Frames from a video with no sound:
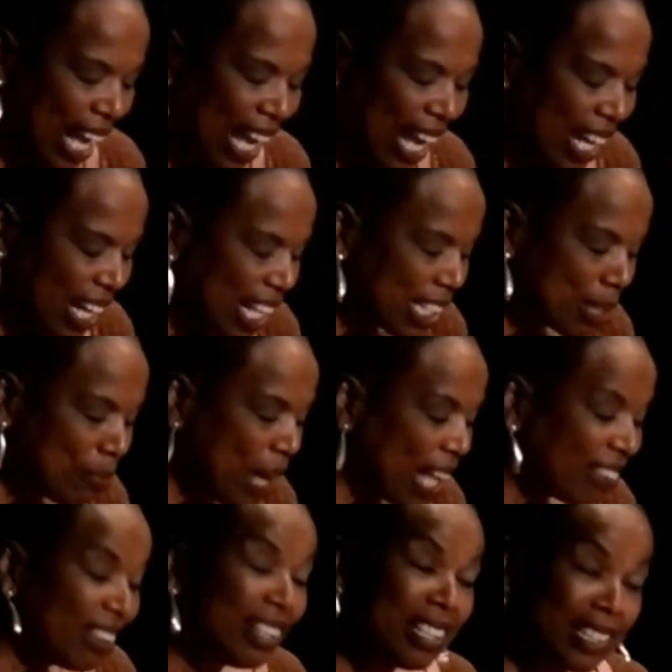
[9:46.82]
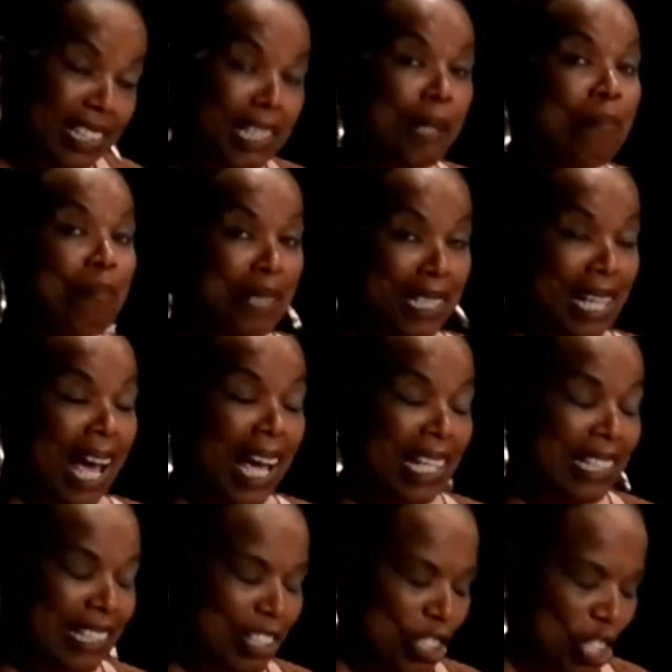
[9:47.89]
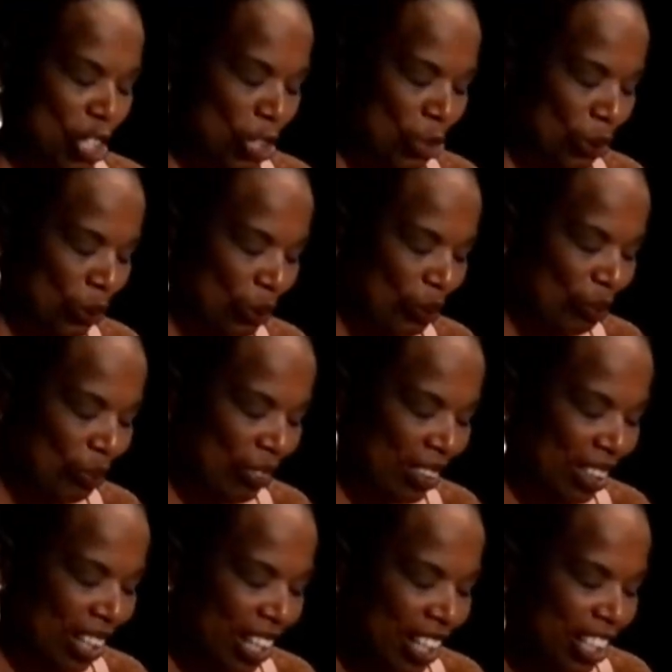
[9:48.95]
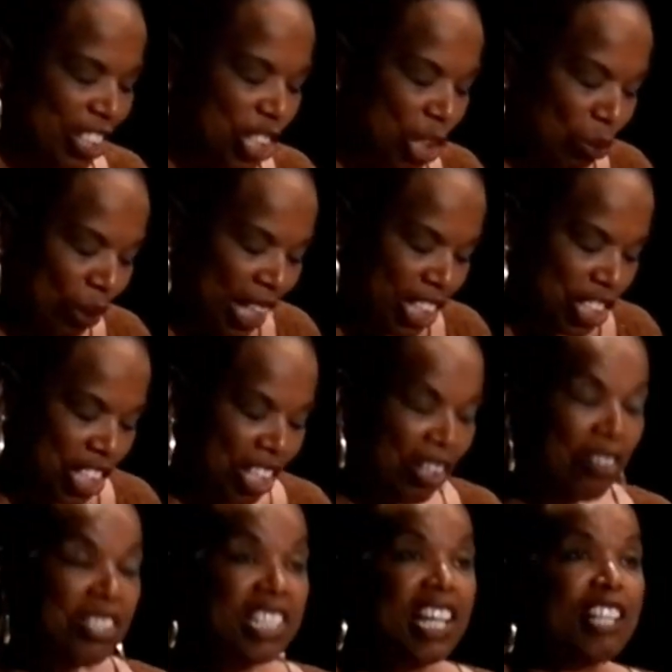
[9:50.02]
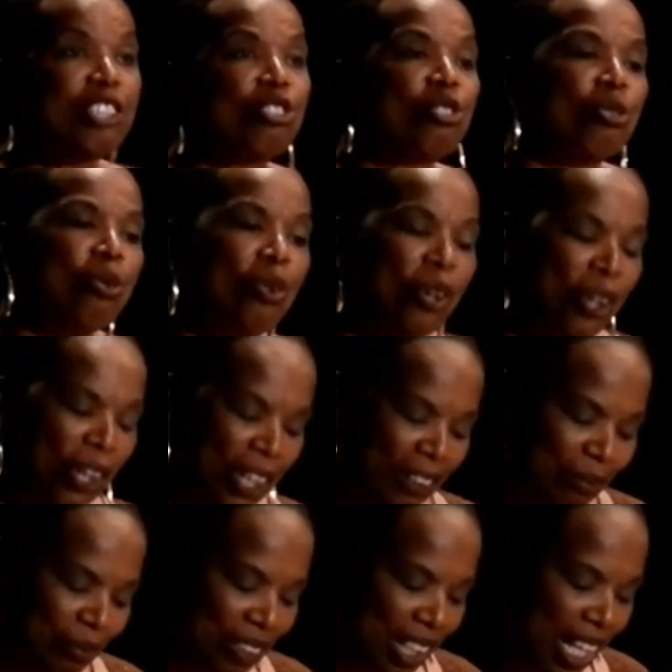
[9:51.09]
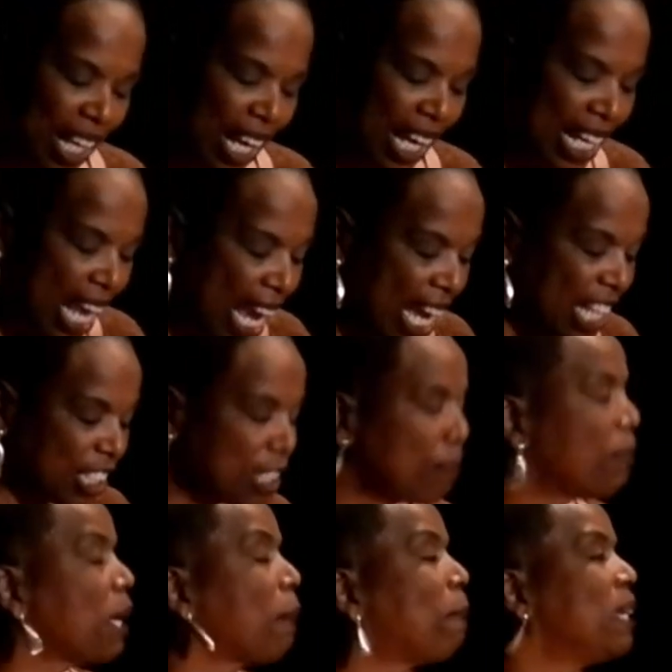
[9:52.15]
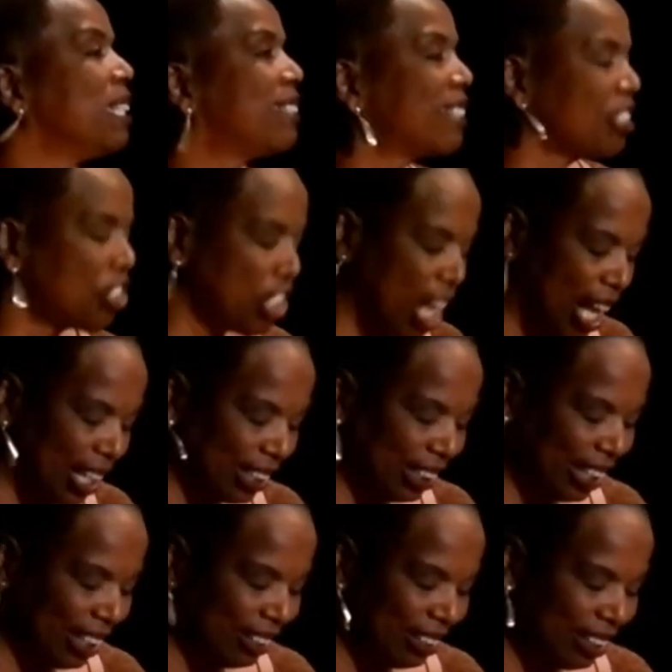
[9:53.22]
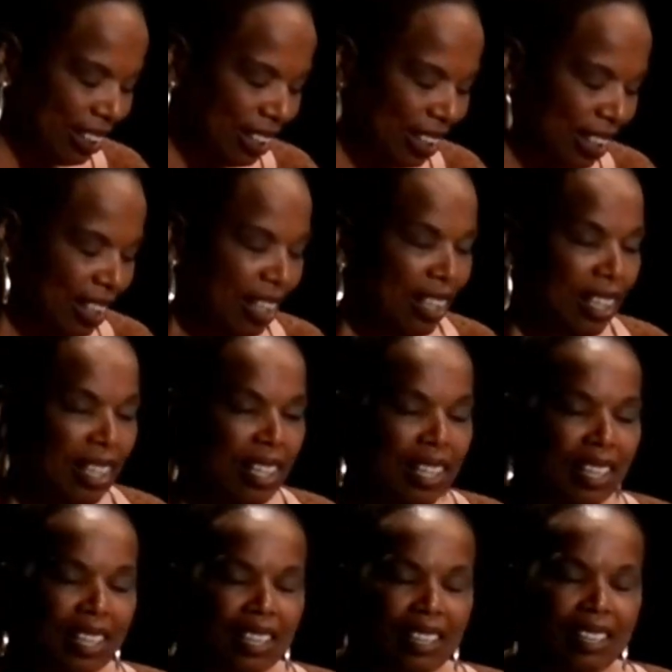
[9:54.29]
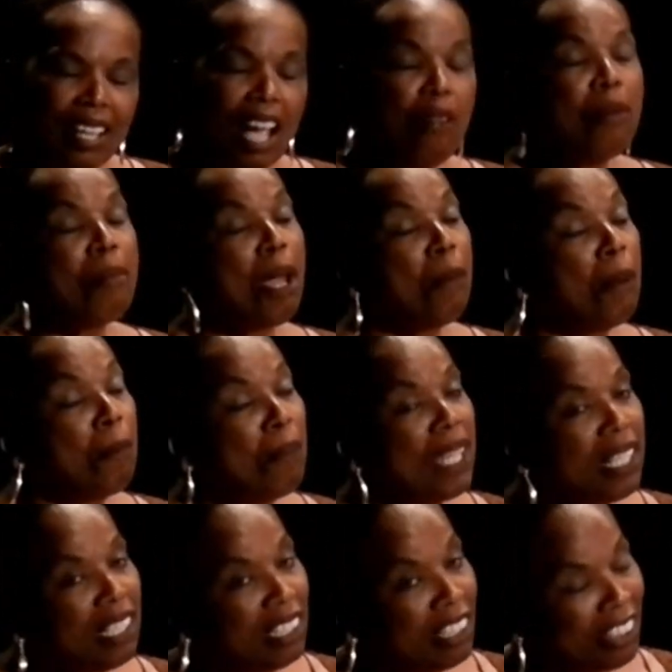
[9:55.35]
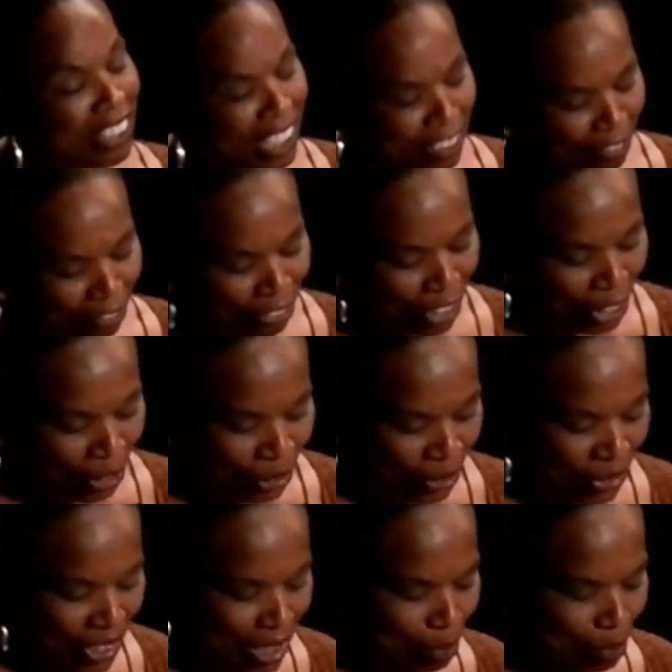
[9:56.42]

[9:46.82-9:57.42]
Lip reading: And us Methodists can be nice, too. She reached in her desk drawer and handed me a piece of chocolate. I remember being a little confused.